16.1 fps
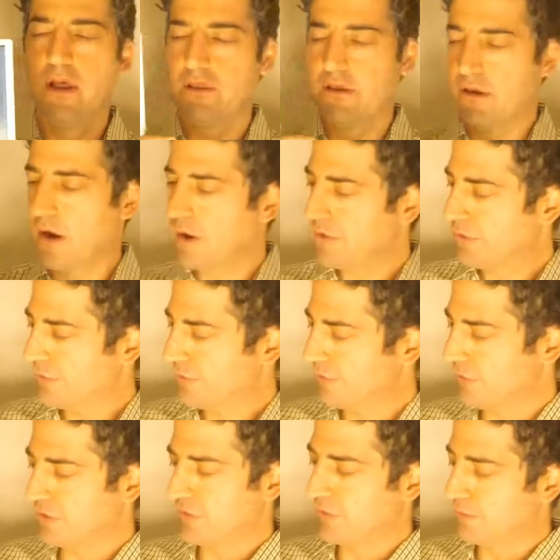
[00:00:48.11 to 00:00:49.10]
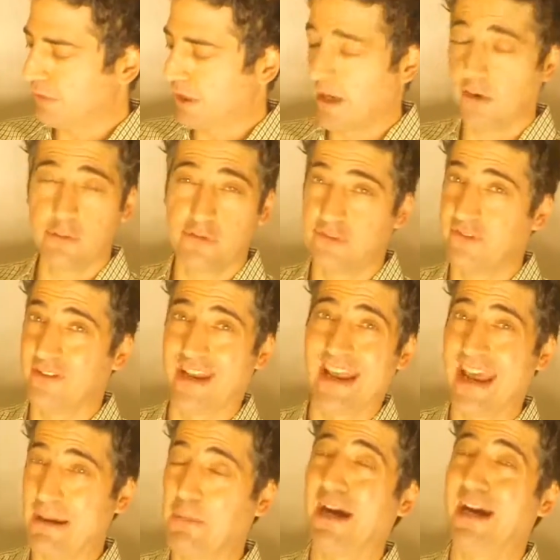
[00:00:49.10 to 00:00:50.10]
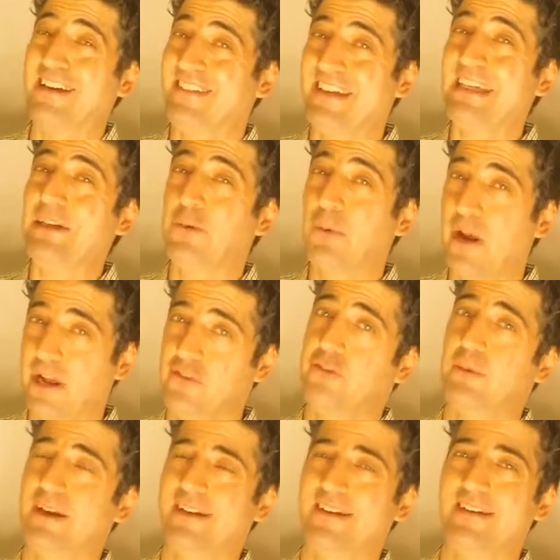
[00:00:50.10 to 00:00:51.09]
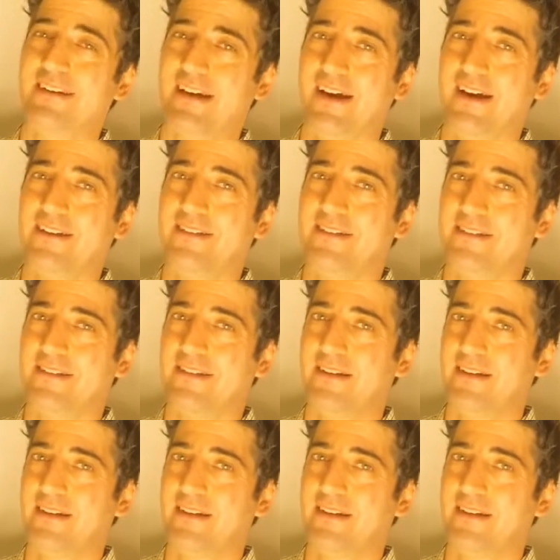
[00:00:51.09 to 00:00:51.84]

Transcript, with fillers: The author, Ferny Ceballos, is an MIT graduate, guys.